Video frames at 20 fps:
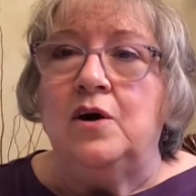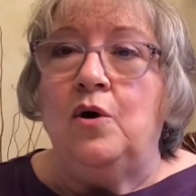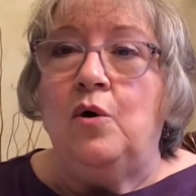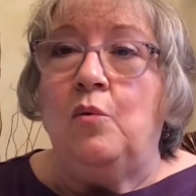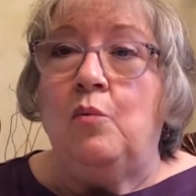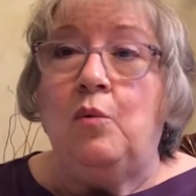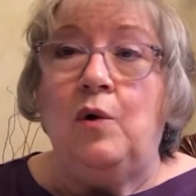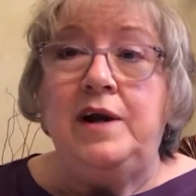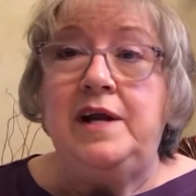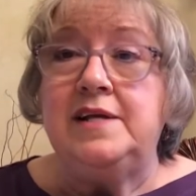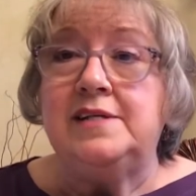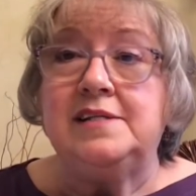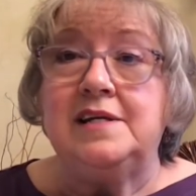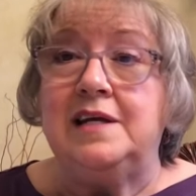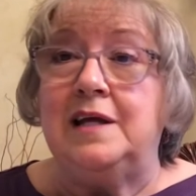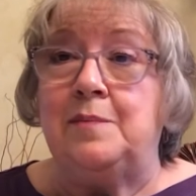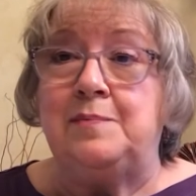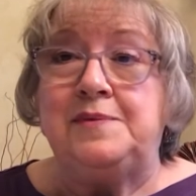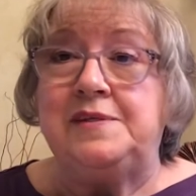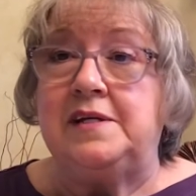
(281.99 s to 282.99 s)
What is an
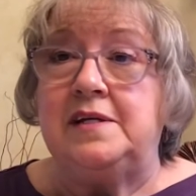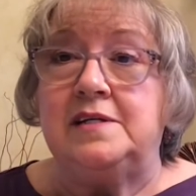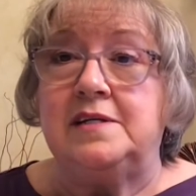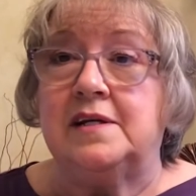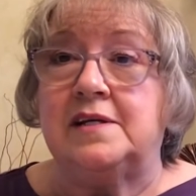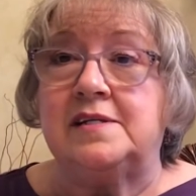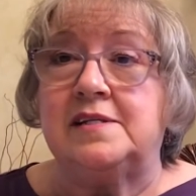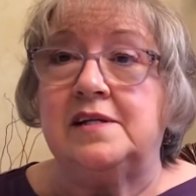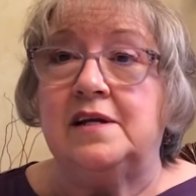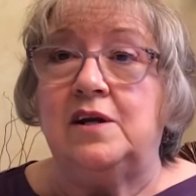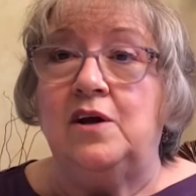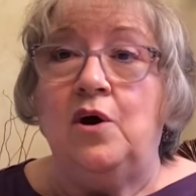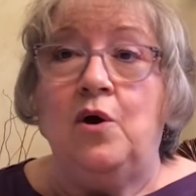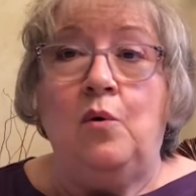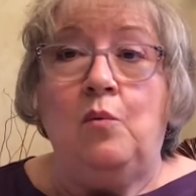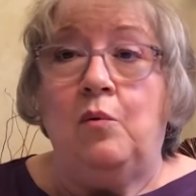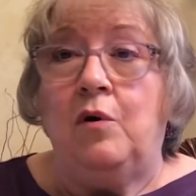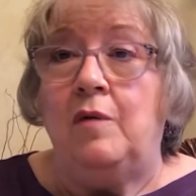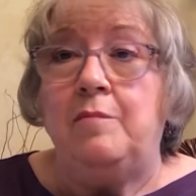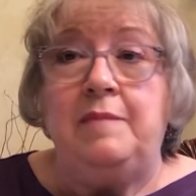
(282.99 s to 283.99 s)
Ipsy Dixit?
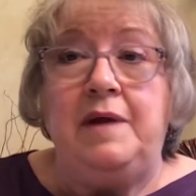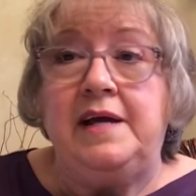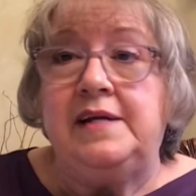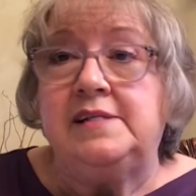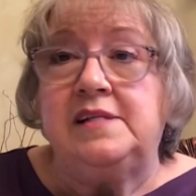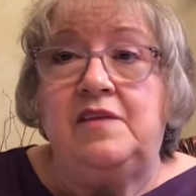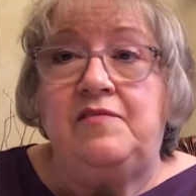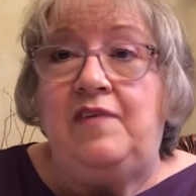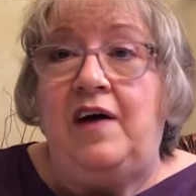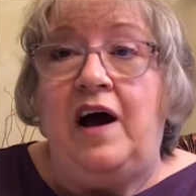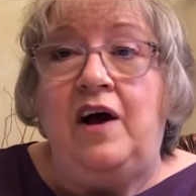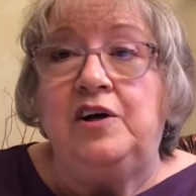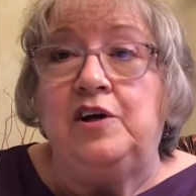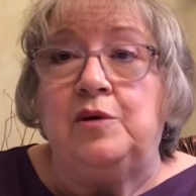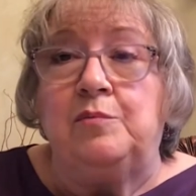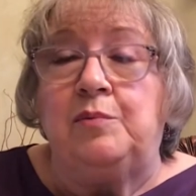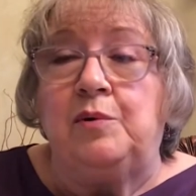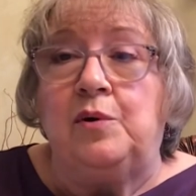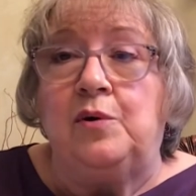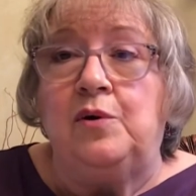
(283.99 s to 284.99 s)
What makes it
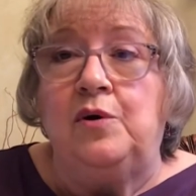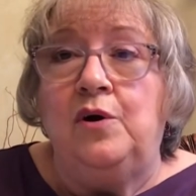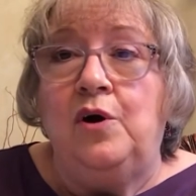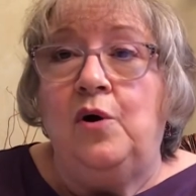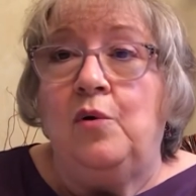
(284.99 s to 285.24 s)
valuable?